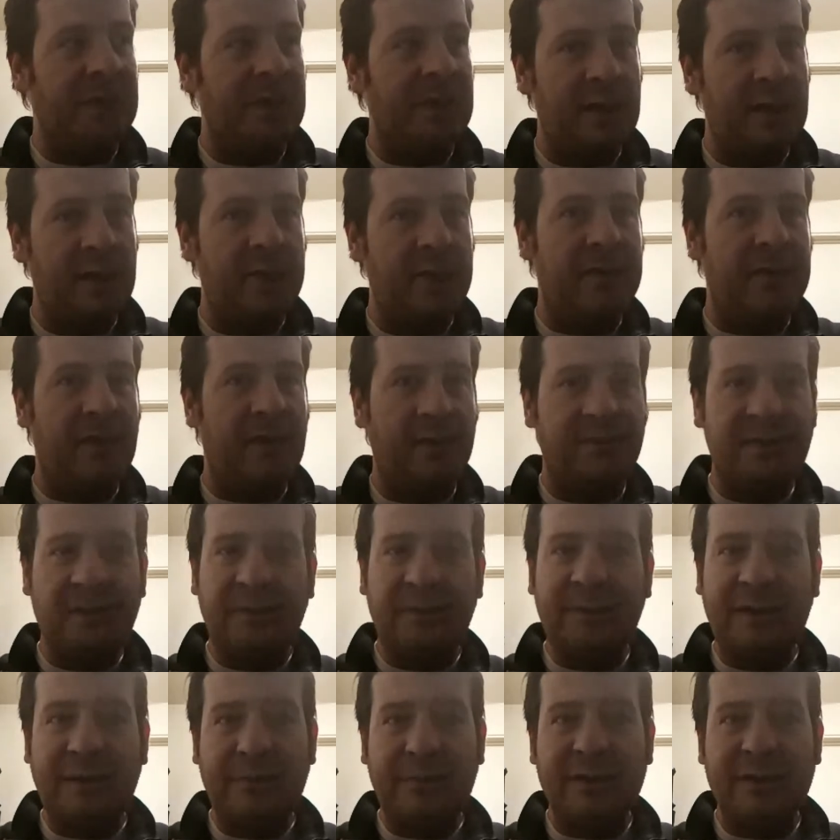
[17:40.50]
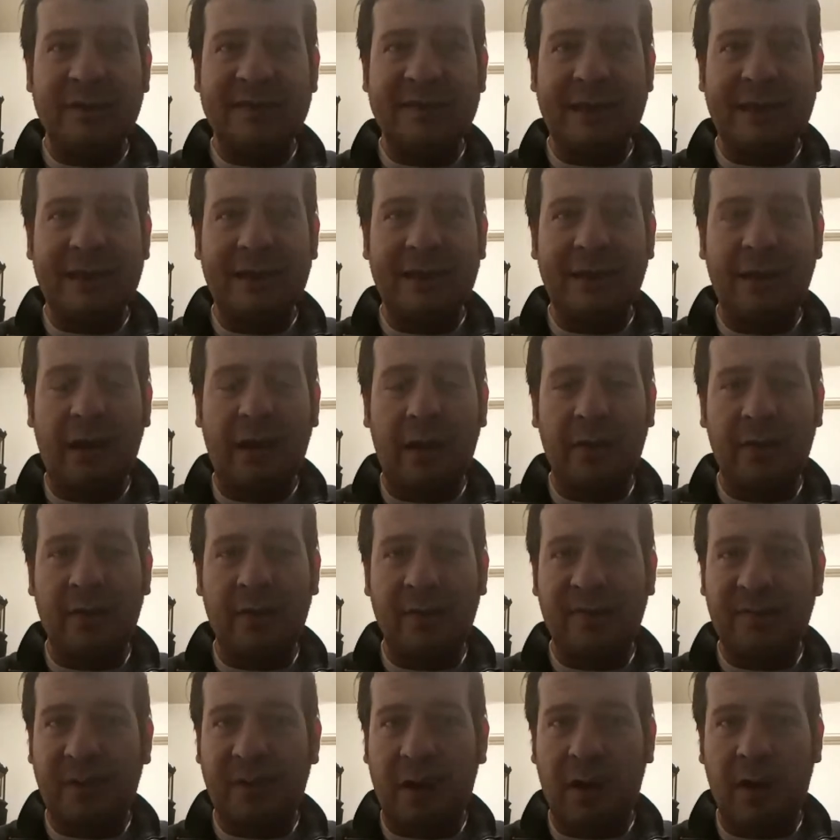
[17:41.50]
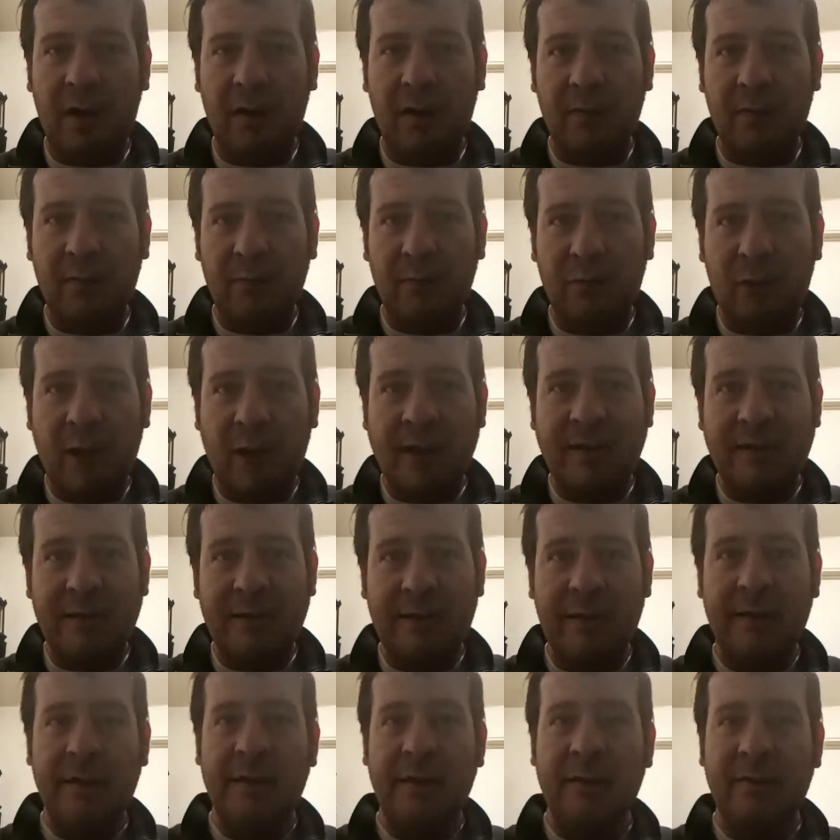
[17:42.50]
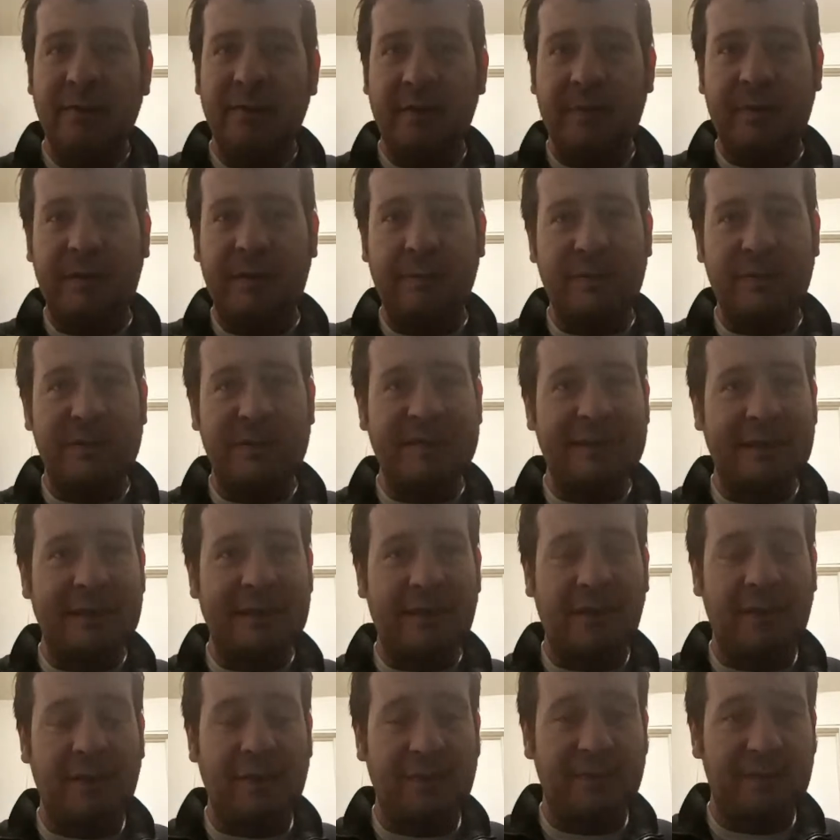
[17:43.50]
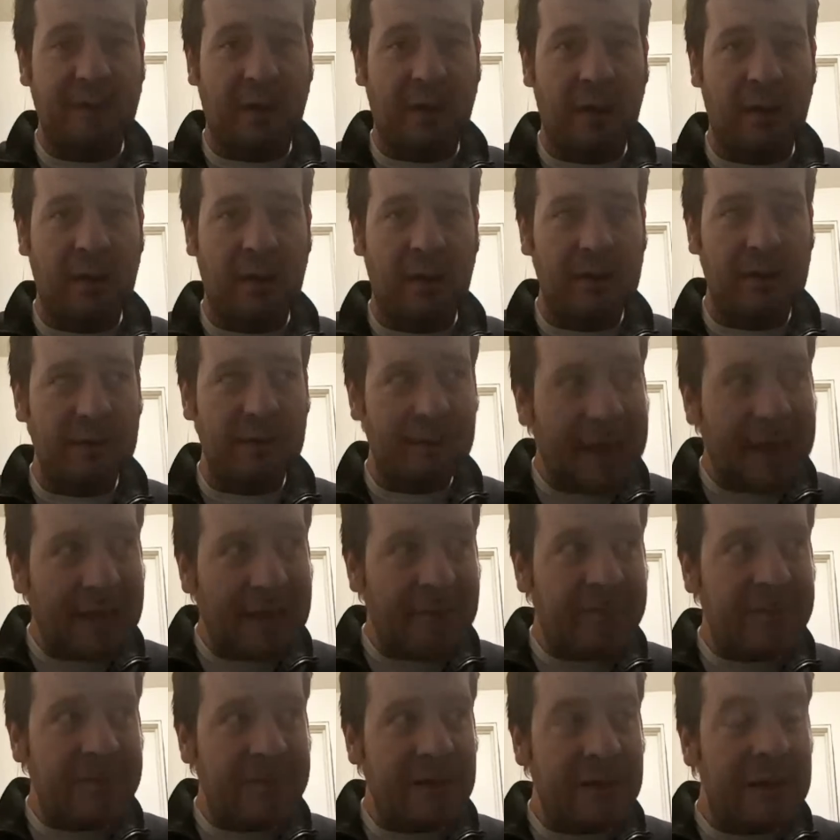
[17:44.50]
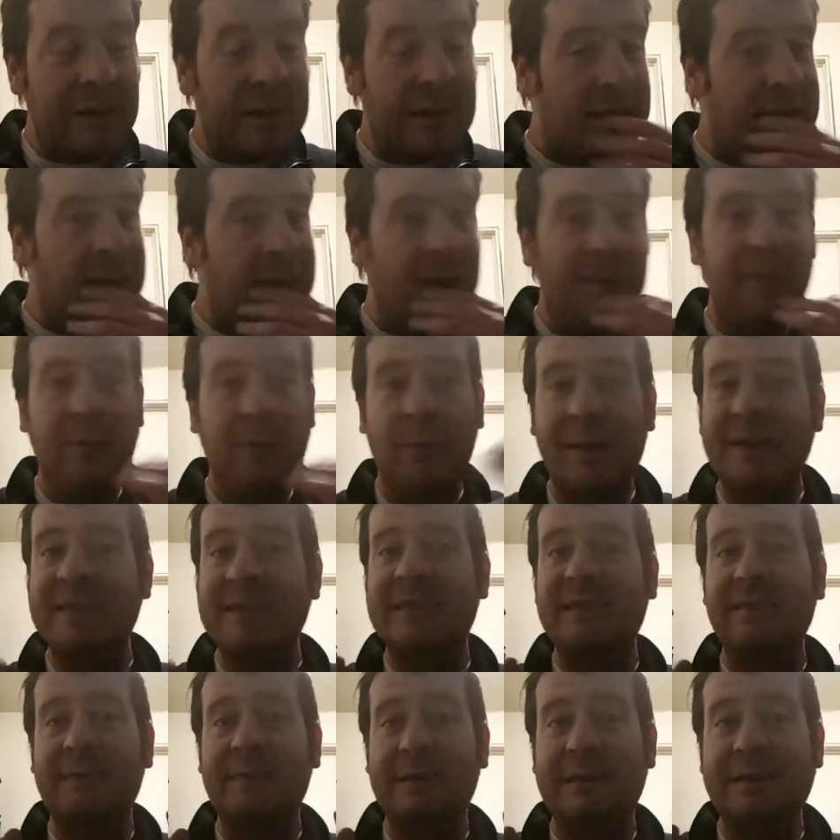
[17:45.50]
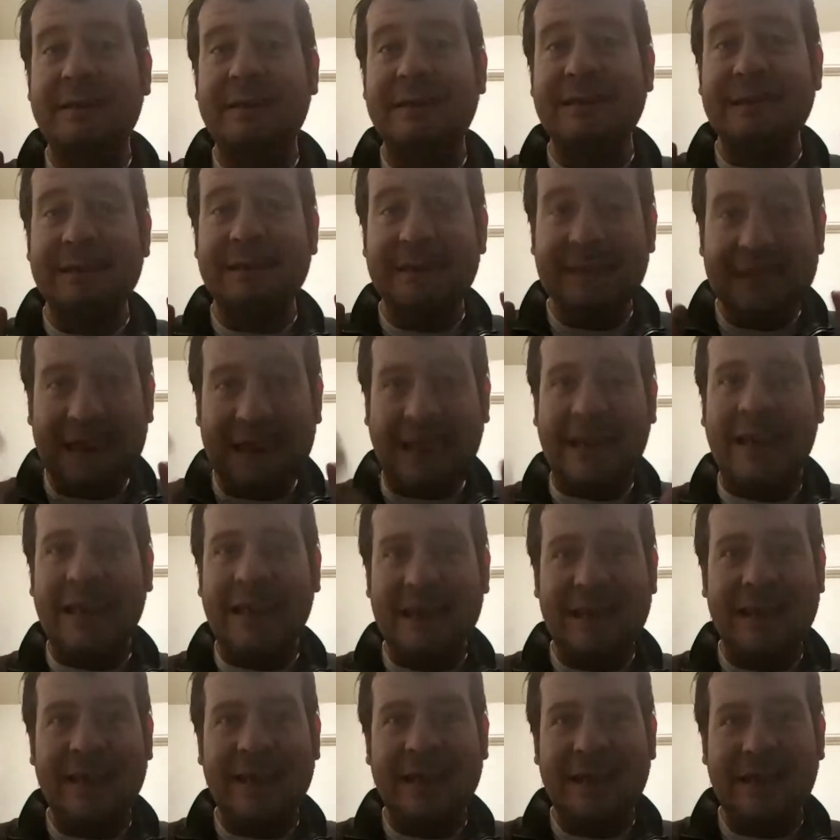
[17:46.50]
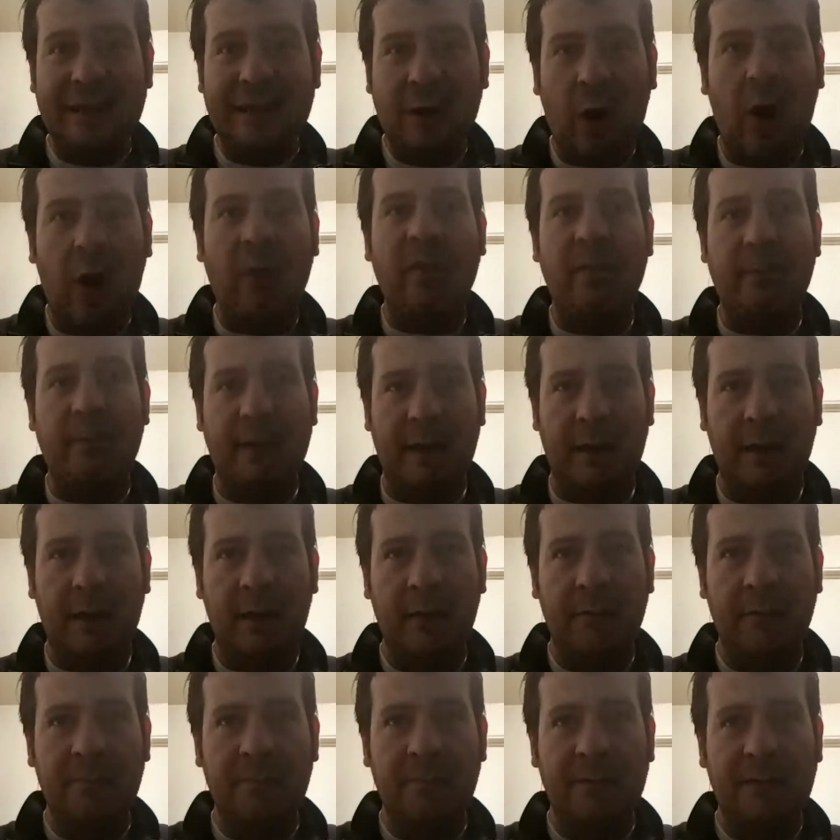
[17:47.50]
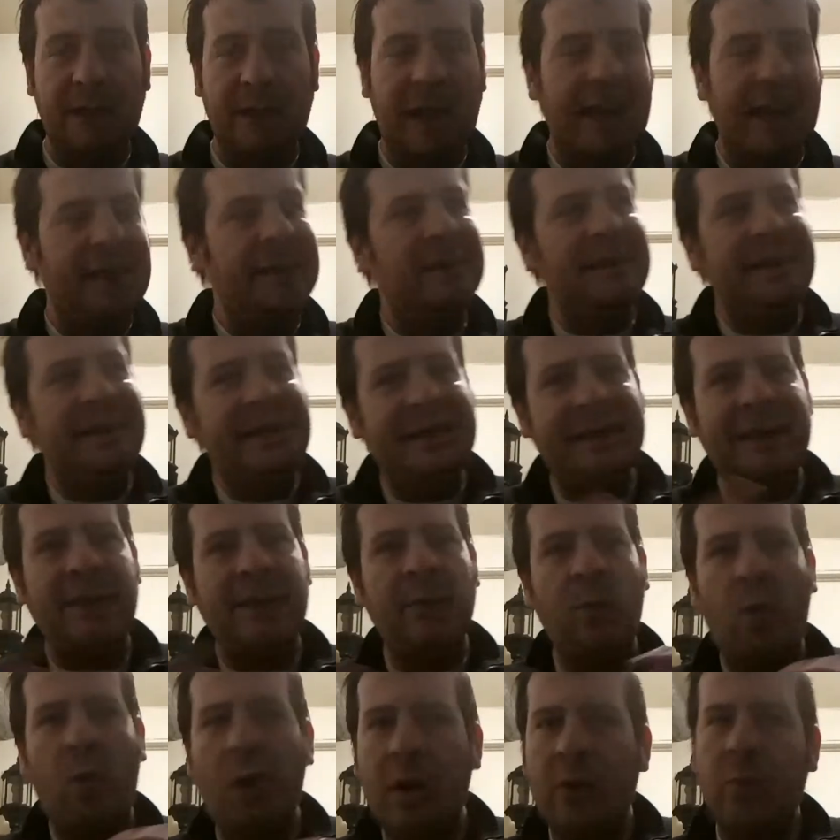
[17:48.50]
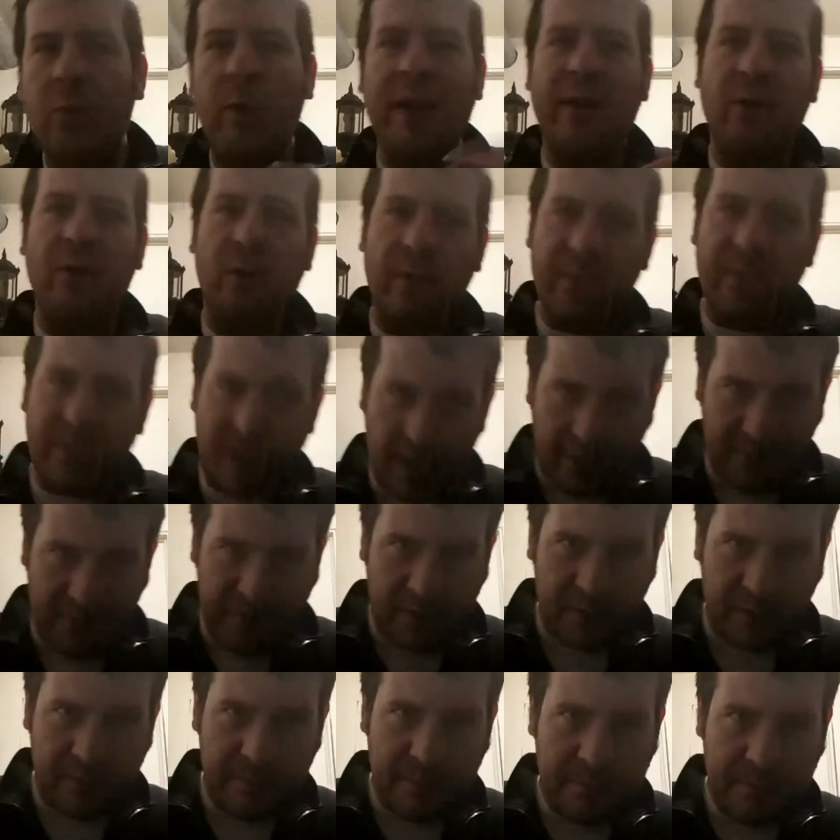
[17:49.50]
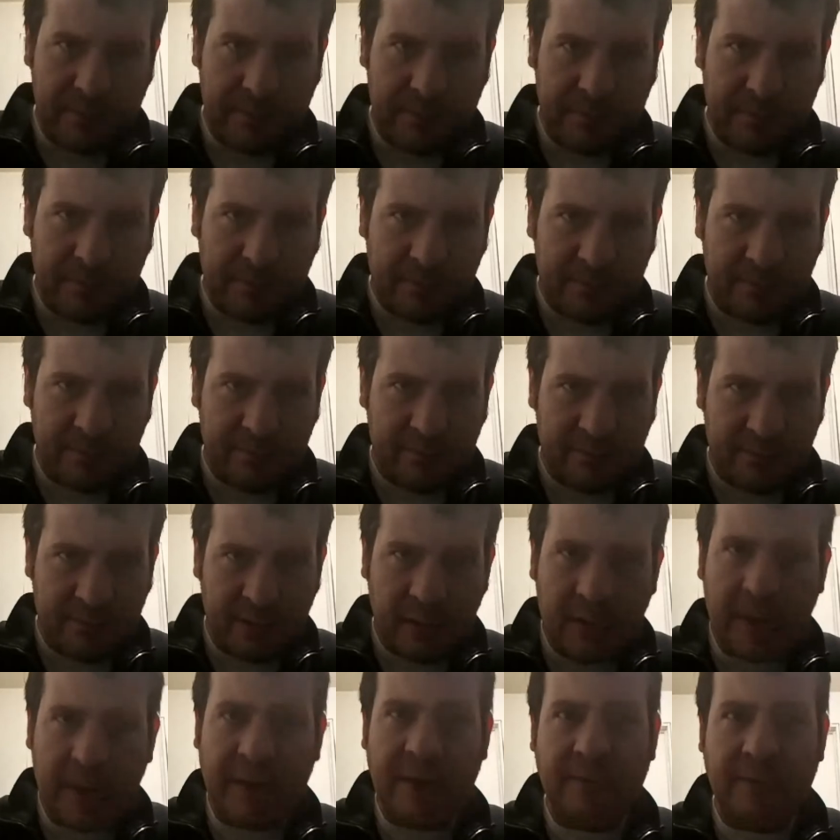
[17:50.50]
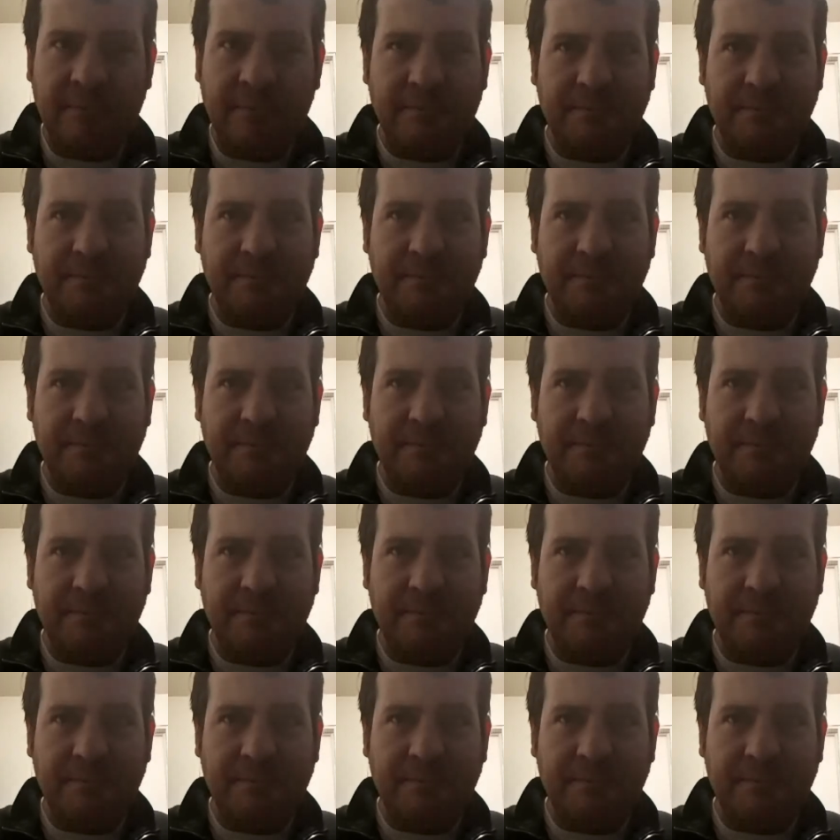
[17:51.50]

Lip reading: You've got 15% on the far right, 15% on the far left, and the rest of us caught in the middle and leaning one way or the other. All right?